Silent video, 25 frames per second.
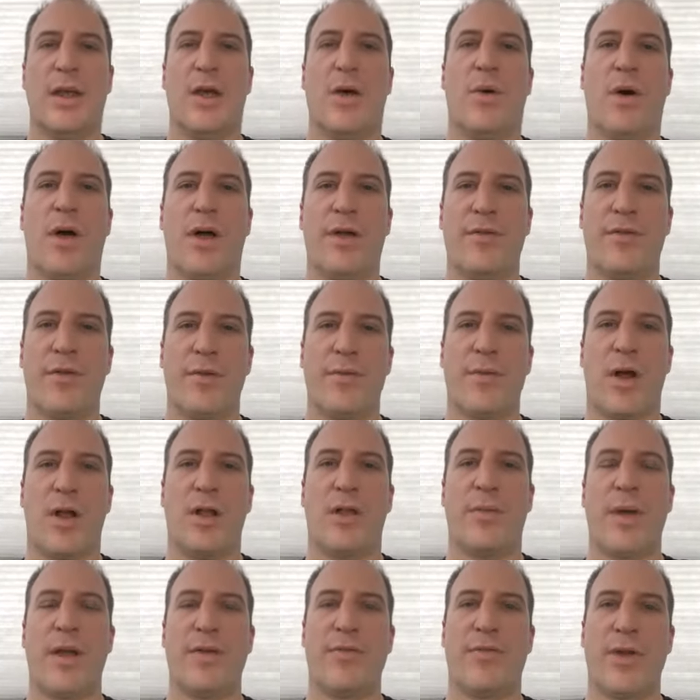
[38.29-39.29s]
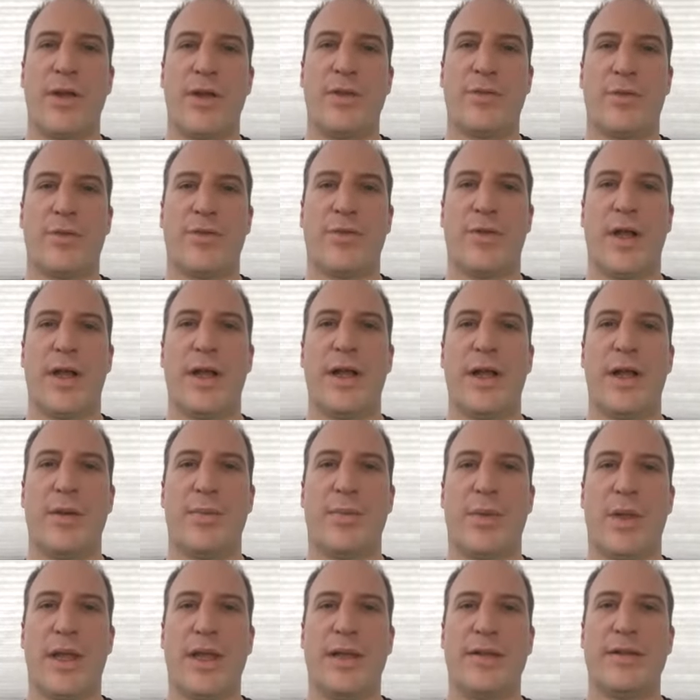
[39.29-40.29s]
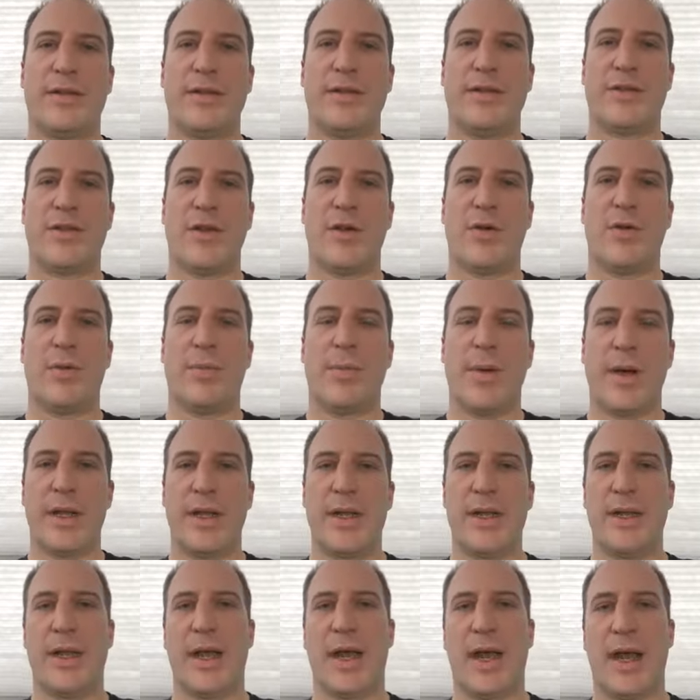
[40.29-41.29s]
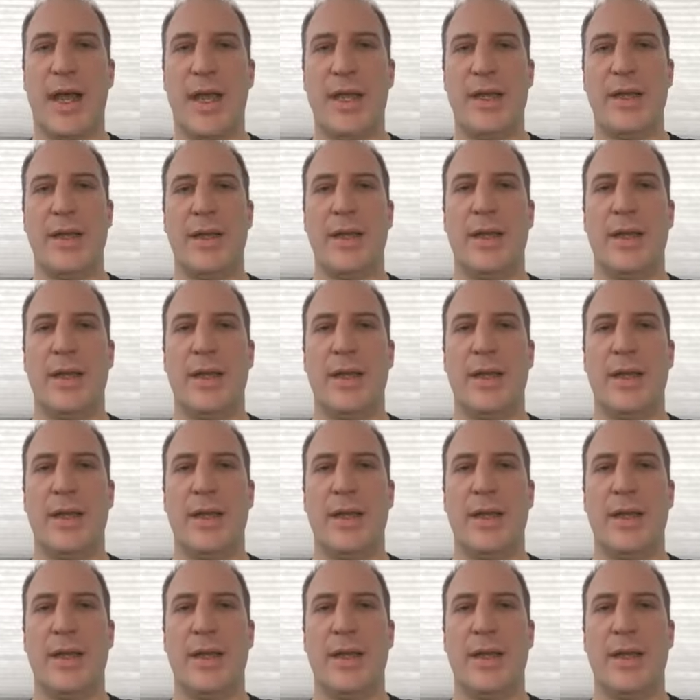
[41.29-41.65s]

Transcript: while every, all my friends were flying airplanes. And so a buddy and I